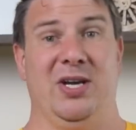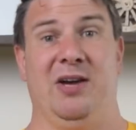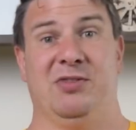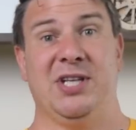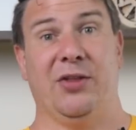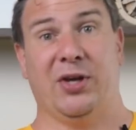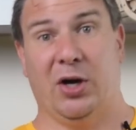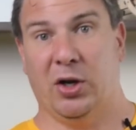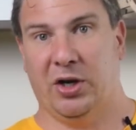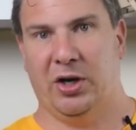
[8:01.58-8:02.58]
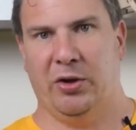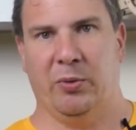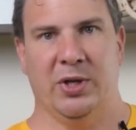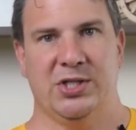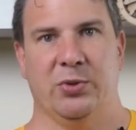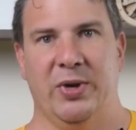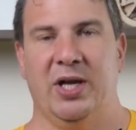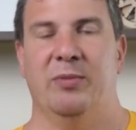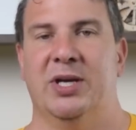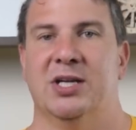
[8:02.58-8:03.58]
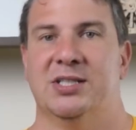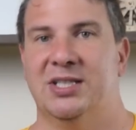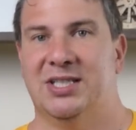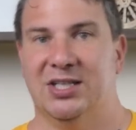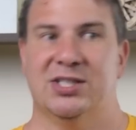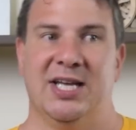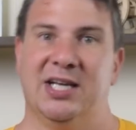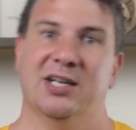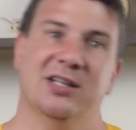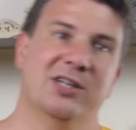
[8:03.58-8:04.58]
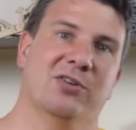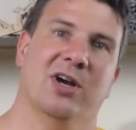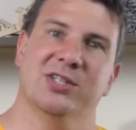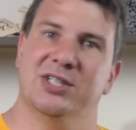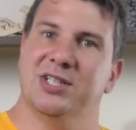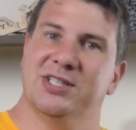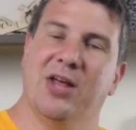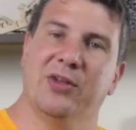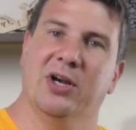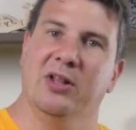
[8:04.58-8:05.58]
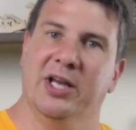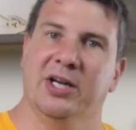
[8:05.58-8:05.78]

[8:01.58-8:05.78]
have South Carolina that wants to weigh in because it does technically cross into South Carolina.